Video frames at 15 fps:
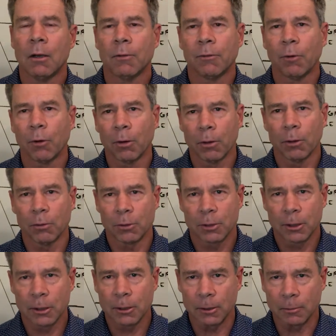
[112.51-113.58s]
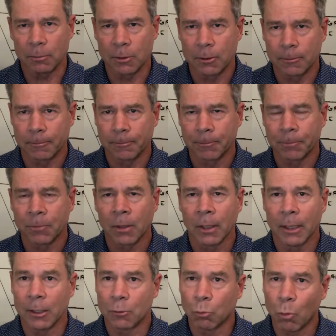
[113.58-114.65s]
for those systems,
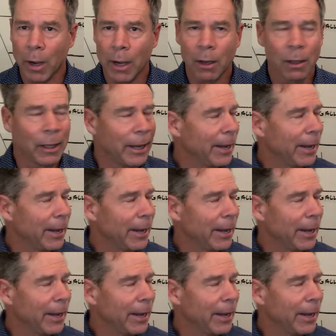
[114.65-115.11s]
as well